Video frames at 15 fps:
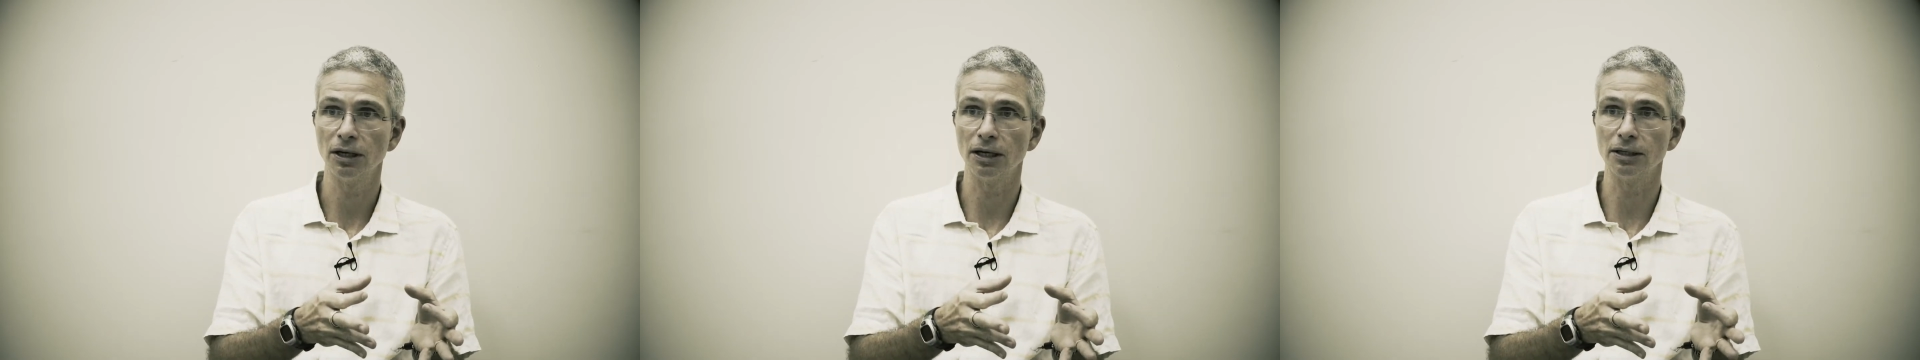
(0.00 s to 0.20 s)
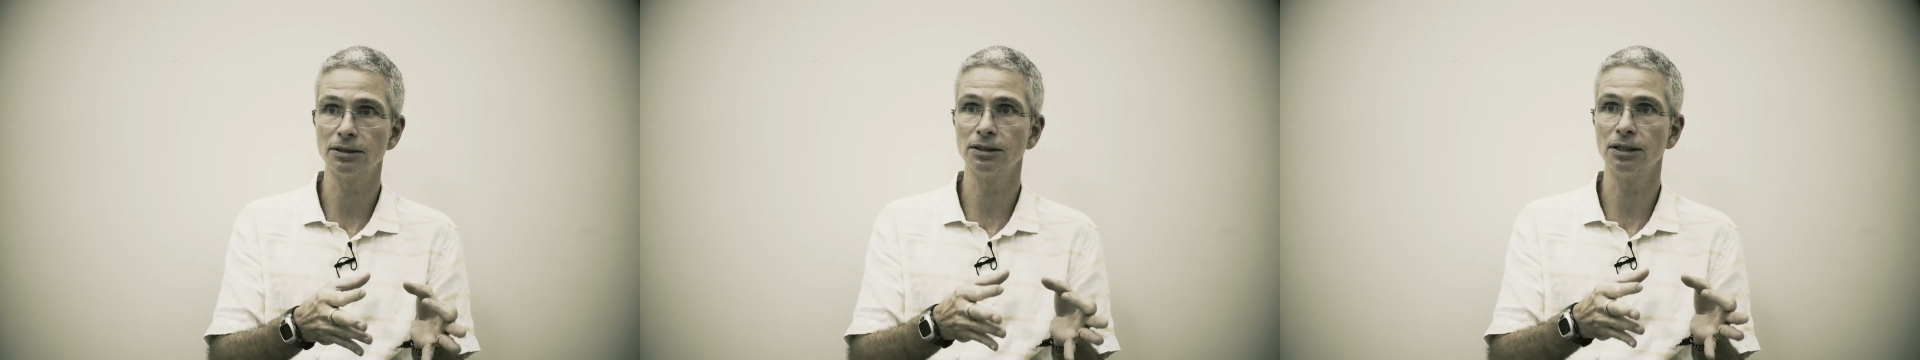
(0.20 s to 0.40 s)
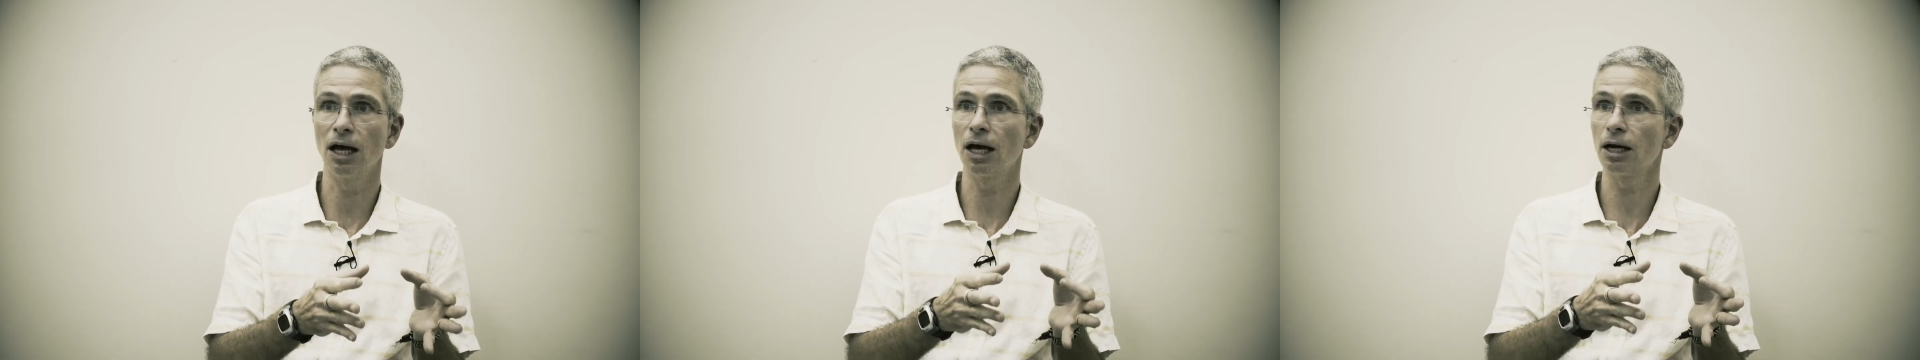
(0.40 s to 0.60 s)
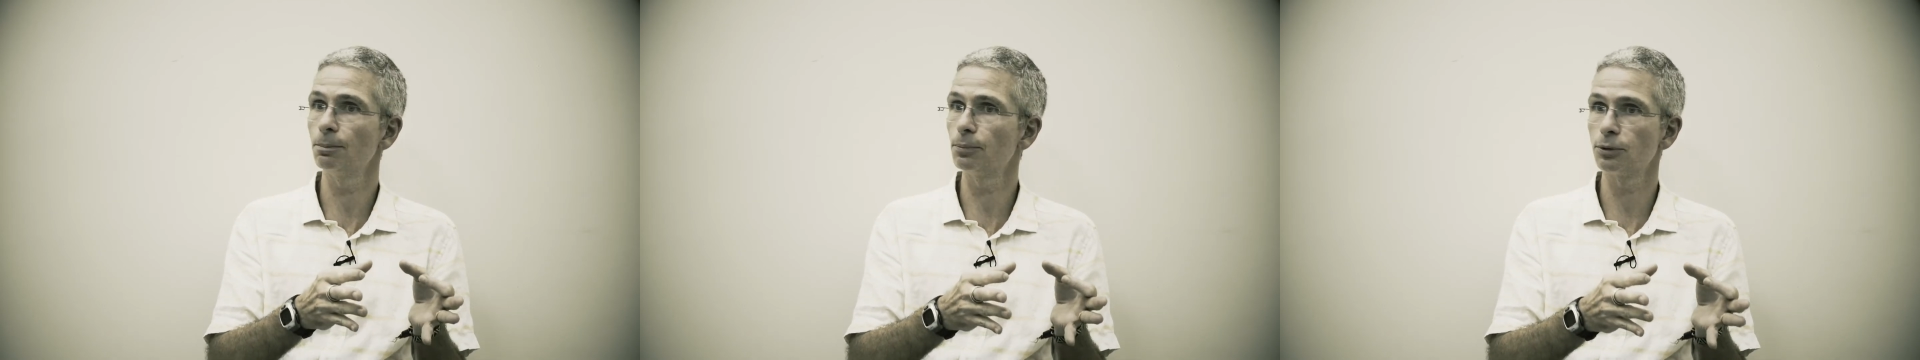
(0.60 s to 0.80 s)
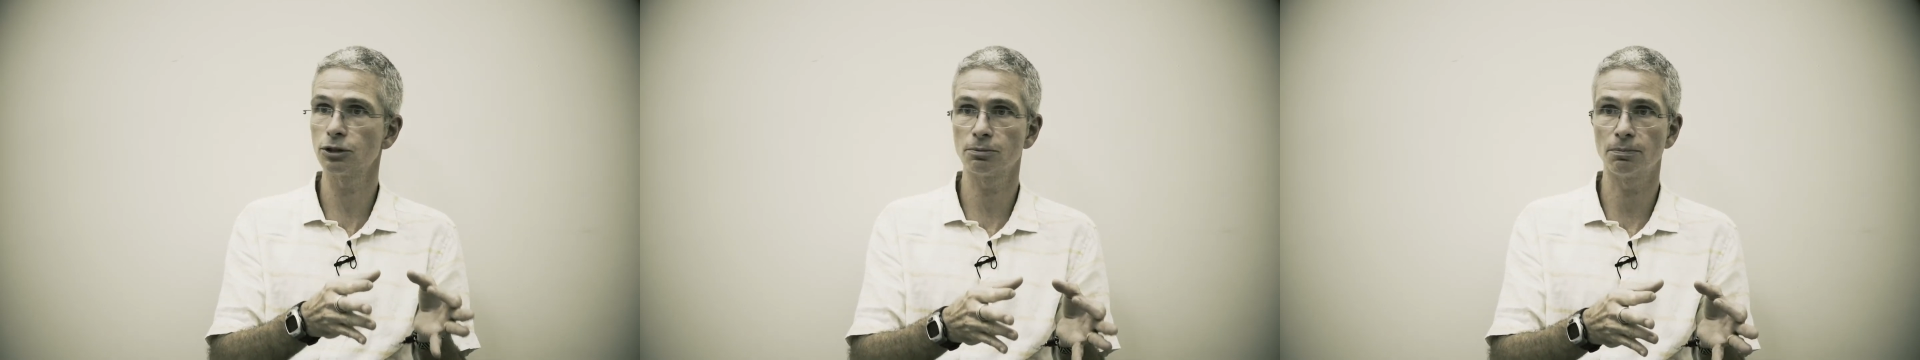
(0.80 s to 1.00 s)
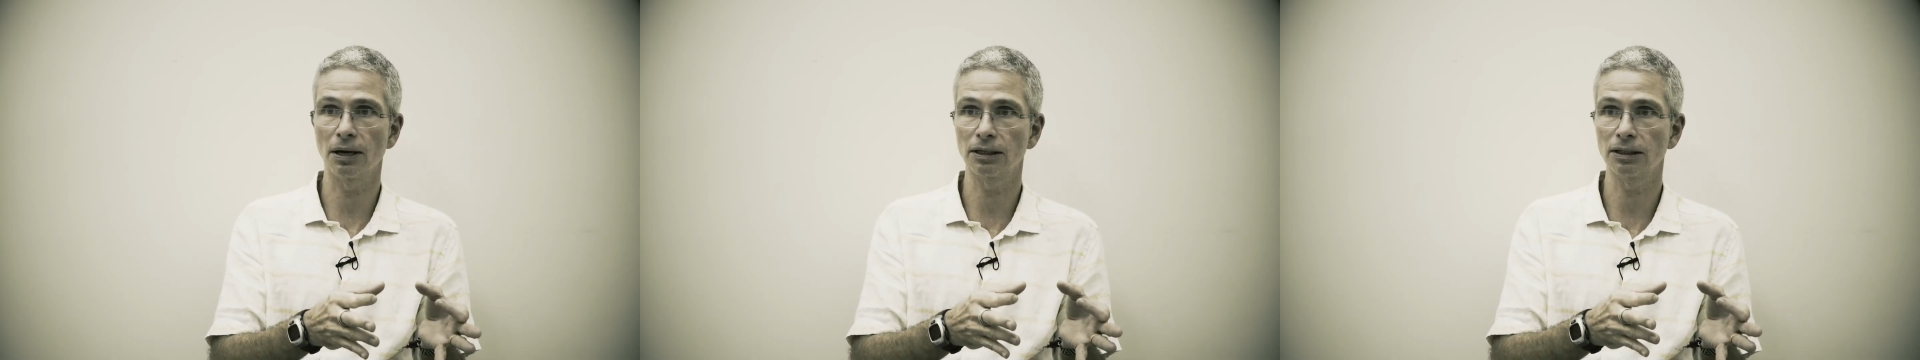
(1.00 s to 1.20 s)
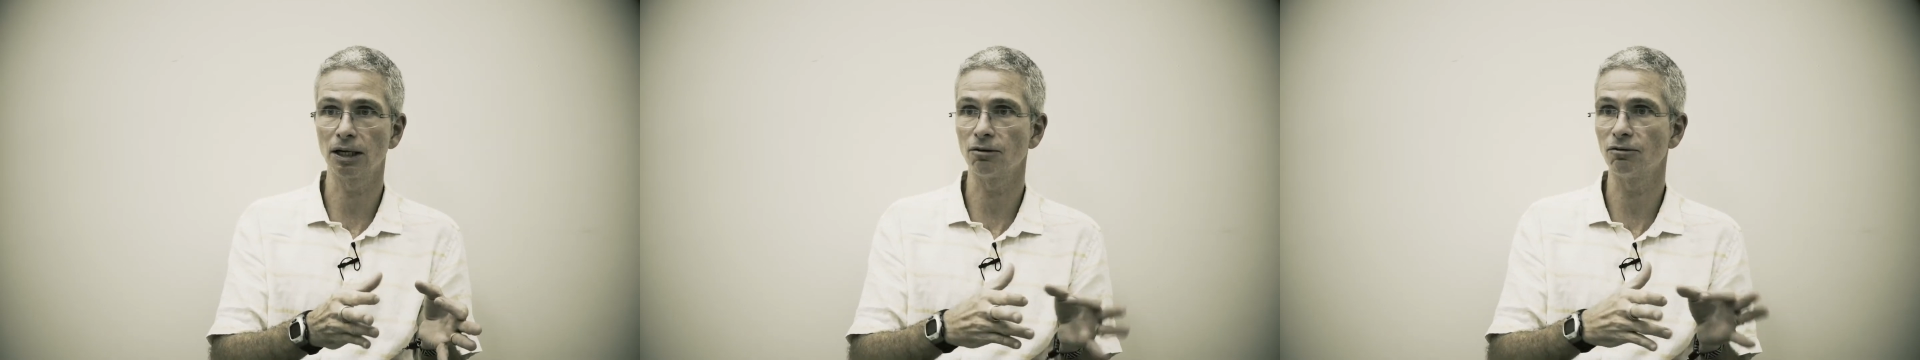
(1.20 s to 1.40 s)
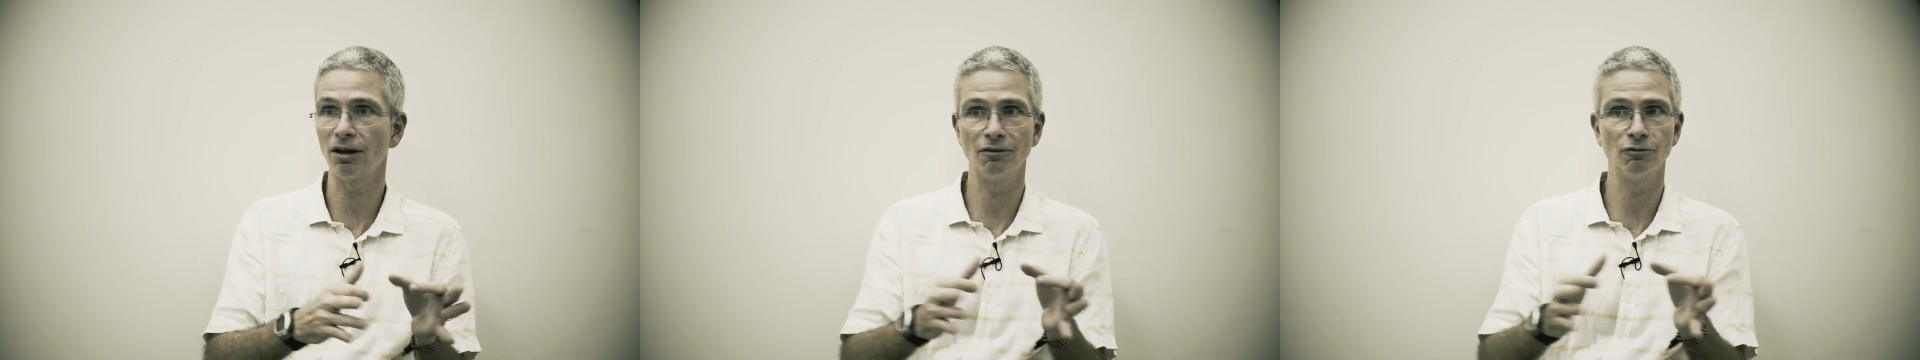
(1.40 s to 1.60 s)
It's not a
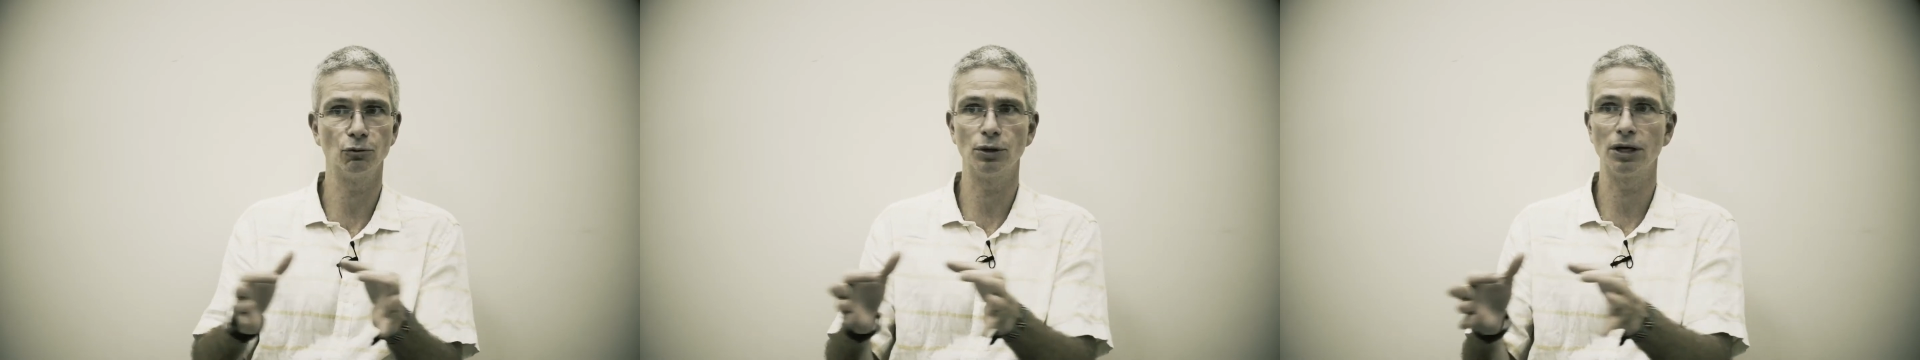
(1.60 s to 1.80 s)
perspective that